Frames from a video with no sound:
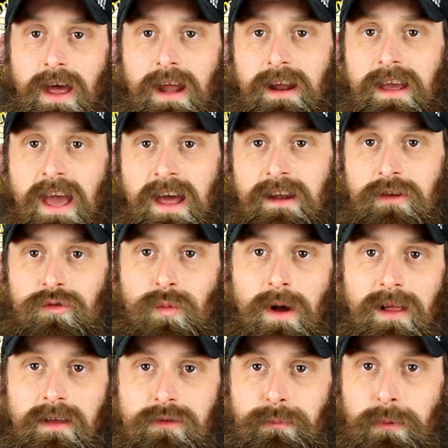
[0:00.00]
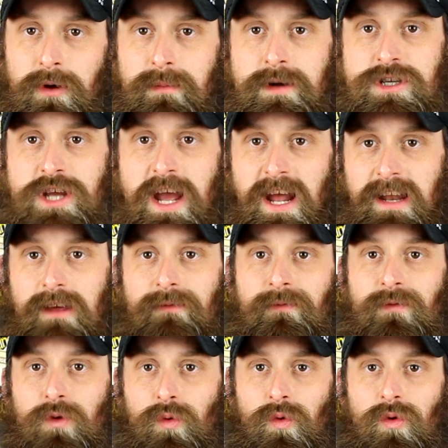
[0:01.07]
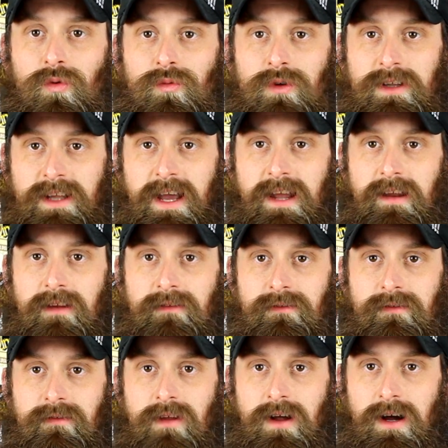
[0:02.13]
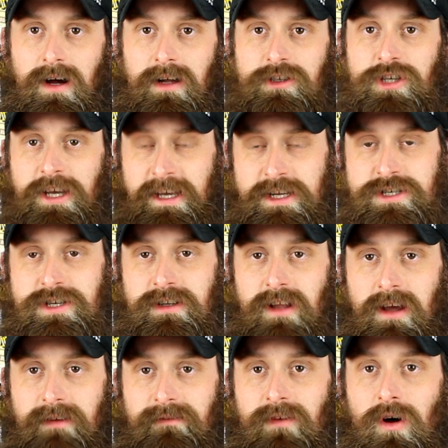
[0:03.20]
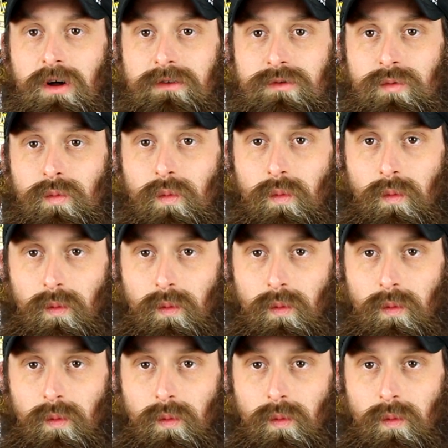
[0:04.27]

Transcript: and again, as well as pretty much any fuel-related check engine light faults